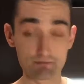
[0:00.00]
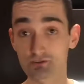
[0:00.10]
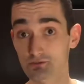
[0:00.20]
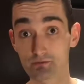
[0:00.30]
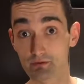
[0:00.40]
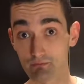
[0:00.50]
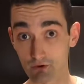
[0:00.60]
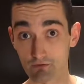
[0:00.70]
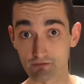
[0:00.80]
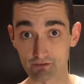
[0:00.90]
juice would be
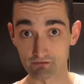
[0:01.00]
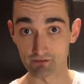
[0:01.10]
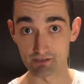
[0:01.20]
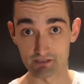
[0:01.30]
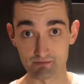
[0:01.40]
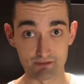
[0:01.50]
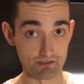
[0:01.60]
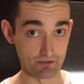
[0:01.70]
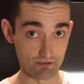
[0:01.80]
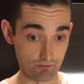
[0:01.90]
perfect for this
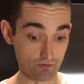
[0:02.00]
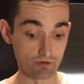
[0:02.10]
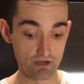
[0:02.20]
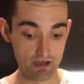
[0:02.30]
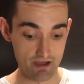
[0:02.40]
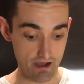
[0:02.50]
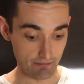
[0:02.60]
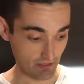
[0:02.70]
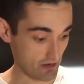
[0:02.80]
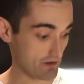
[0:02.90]
because it will
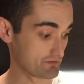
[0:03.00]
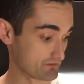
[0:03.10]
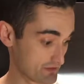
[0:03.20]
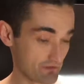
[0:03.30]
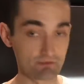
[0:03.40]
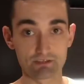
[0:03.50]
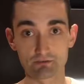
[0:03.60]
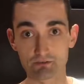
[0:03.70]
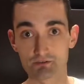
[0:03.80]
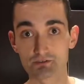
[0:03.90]
play off the flavors
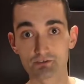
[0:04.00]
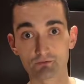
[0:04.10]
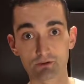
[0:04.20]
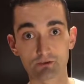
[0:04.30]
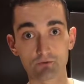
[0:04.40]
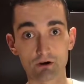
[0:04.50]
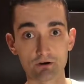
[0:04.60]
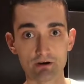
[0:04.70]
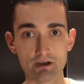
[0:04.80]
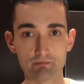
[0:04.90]
that we're using really
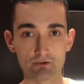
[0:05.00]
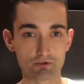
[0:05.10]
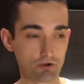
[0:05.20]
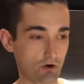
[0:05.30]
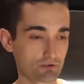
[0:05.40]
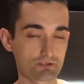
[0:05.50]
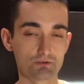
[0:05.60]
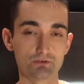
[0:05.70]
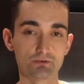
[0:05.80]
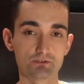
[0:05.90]
well. But you can also
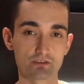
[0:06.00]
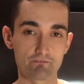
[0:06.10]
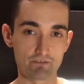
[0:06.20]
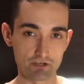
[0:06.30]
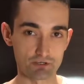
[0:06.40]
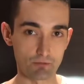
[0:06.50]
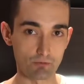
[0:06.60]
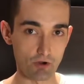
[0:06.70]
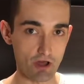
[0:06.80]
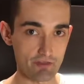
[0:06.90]
use vegetable
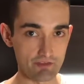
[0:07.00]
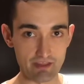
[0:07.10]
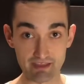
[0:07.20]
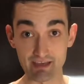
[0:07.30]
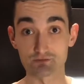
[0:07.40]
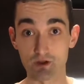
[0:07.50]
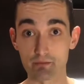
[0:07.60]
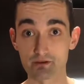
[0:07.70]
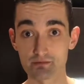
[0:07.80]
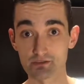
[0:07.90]
broth, and that's what
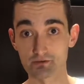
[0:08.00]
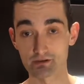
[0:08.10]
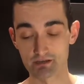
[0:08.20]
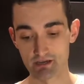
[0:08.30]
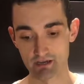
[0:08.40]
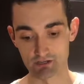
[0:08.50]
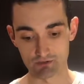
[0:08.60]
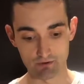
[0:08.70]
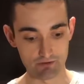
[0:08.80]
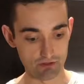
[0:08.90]
I'm going to be doing.
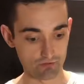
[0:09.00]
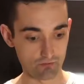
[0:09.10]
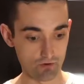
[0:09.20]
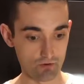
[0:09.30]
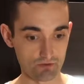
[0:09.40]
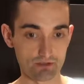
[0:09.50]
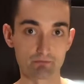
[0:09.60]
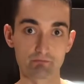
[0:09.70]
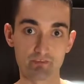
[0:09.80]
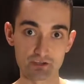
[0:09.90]
So I'm going to throw
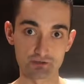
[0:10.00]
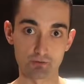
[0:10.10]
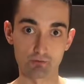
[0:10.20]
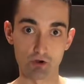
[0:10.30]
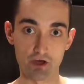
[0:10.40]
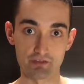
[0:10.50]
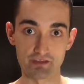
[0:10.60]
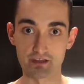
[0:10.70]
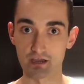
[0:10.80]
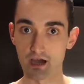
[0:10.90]
some vegetable
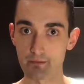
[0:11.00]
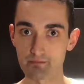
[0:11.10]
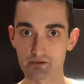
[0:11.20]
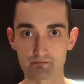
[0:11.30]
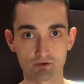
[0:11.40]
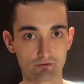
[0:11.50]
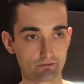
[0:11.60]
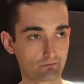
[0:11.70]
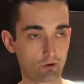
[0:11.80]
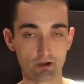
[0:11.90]
broth in a cup, about
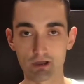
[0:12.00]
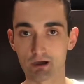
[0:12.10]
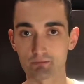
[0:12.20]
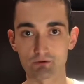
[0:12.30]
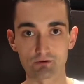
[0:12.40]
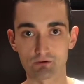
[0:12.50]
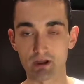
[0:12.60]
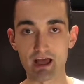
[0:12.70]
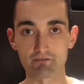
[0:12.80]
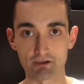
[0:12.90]
1 cup
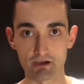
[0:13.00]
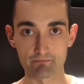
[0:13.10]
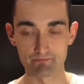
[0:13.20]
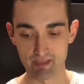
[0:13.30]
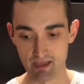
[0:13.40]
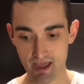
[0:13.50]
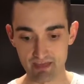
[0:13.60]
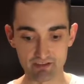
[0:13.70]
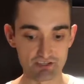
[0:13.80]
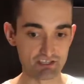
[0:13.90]
or half a cup,
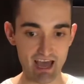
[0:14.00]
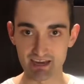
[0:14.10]
and then just